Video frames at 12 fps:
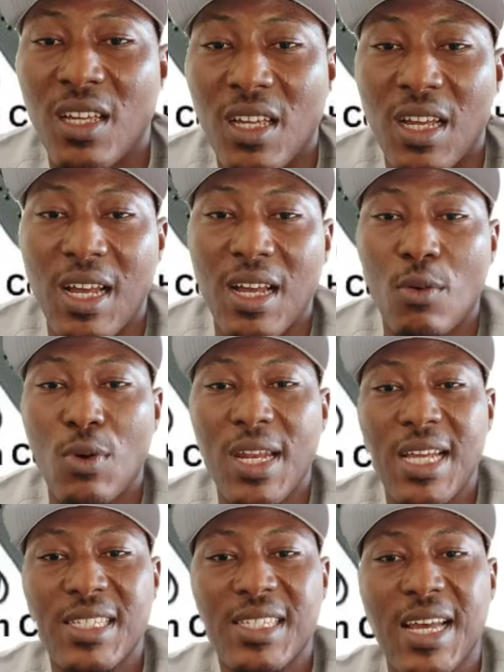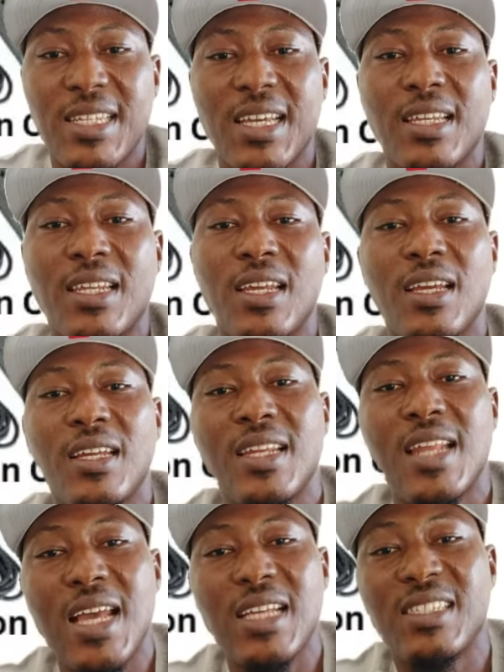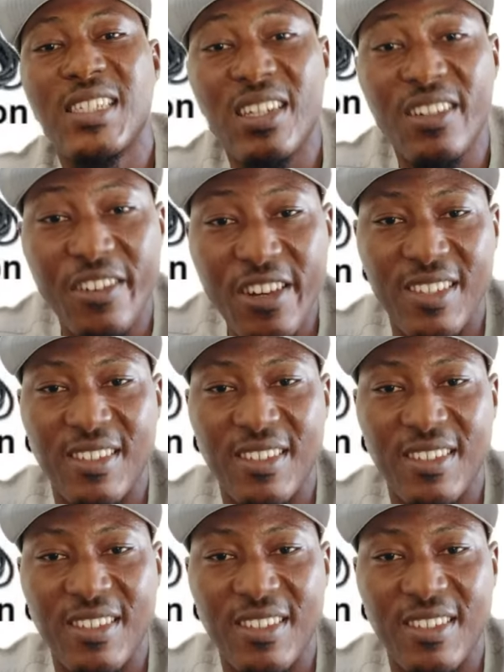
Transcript: when I started. That is the grease.